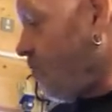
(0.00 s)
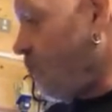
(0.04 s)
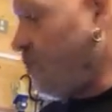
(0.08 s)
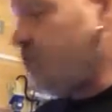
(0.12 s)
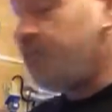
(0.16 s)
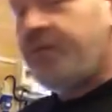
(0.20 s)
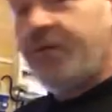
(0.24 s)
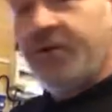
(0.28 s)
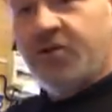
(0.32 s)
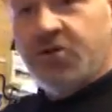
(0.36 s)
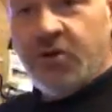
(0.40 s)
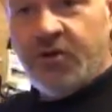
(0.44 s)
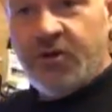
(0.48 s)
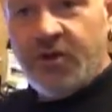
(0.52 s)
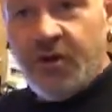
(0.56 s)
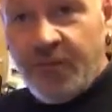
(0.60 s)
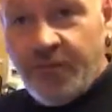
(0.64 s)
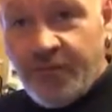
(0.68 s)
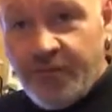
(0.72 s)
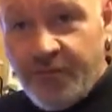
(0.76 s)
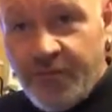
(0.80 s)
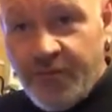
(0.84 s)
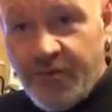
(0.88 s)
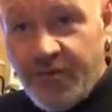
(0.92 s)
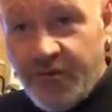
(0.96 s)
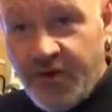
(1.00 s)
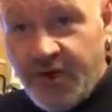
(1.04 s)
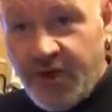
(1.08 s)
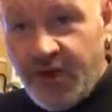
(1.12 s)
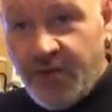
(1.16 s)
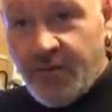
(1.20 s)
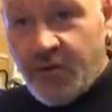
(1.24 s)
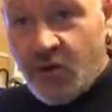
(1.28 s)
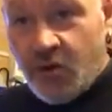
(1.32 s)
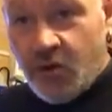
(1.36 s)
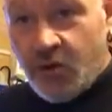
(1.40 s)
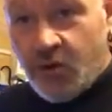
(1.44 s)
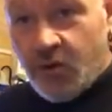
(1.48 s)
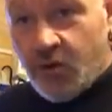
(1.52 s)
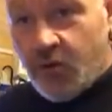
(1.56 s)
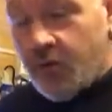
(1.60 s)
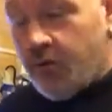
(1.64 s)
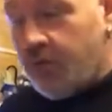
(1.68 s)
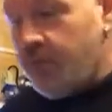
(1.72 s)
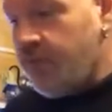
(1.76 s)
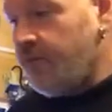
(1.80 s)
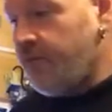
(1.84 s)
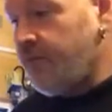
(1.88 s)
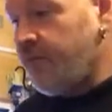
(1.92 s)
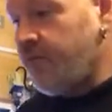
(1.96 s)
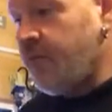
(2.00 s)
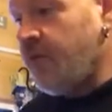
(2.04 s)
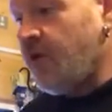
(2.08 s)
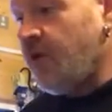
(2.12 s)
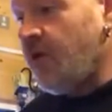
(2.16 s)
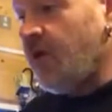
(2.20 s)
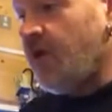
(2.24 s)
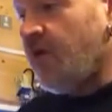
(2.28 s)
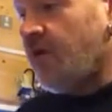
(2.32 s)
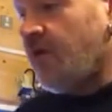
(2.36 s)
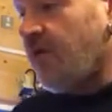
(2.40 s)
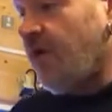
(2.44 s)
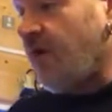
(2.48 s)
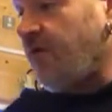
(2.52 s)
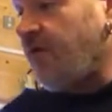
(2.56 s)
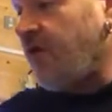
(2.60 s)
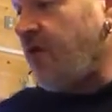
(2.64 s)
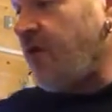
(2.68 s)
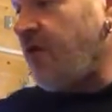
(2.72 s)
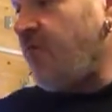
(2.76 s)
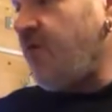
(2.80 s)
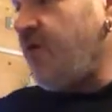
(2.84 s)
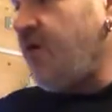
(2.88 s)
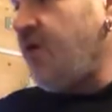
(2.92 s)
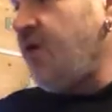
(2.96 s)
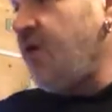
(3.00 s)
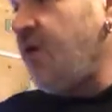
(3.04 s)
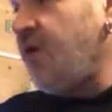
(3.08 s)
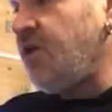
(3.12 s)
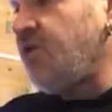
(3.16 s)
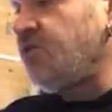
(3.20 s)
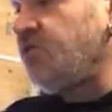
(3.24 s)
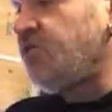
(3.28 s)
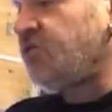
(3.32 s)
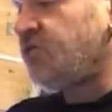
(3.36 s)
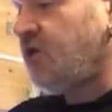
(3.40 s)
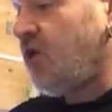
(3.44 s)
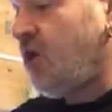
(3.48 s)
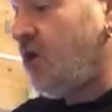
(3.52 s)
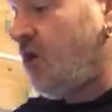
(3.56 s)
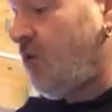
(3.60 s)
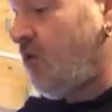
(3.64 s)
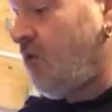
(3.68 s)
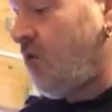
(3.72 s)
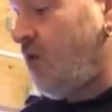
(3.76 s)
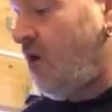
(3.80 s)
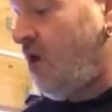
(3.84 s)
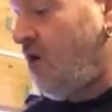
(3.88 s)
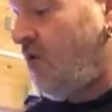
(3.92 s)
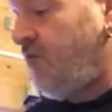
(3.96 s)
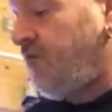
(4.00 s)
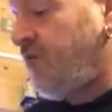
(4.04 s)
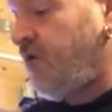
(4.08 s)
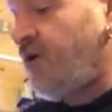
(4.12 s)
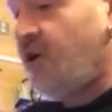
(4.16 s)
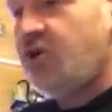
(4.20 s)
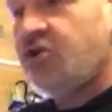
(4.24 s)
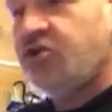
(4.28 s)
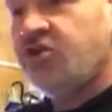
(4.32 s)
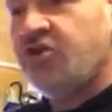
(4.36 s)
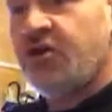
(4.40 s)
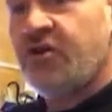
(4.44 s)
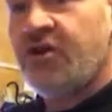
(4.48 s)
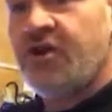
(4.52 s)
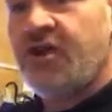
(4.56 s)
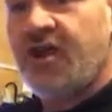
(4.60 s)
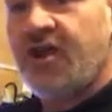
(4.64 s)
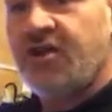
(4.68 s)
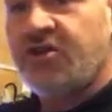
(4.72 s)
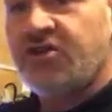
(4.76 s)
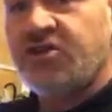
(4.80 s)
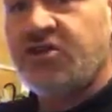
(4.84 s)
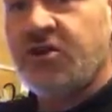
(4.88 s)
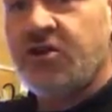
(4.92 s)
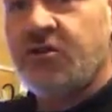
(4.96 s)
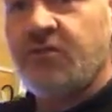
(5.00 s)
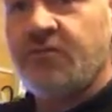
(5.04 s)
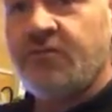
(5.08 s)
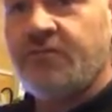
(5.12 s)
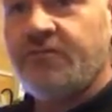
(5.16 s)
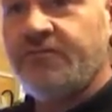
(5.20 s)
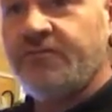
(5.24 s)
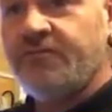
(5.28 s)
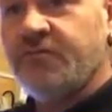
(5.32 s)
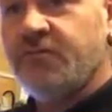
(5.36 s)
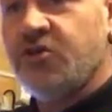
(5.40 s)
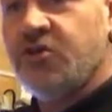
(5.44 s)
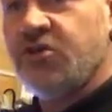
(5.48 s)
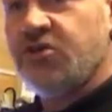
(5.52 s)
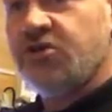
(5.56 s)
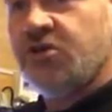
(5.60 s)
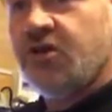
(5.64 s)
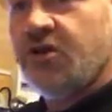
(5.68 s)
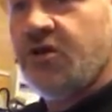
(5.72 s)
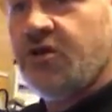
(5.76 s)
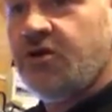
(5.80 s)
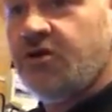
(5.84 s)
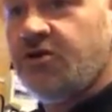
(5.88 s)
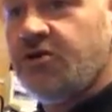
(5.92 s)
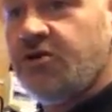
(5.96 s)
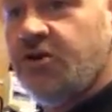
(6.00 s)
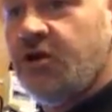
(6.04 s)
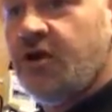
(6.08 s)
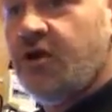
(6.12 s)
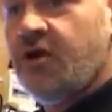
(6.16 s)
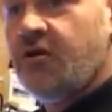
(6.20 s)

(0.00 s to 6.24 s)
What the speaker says: We'll be doing a pre-boil gravity reading, so hopefully I'll show you that soon. Cheers guys and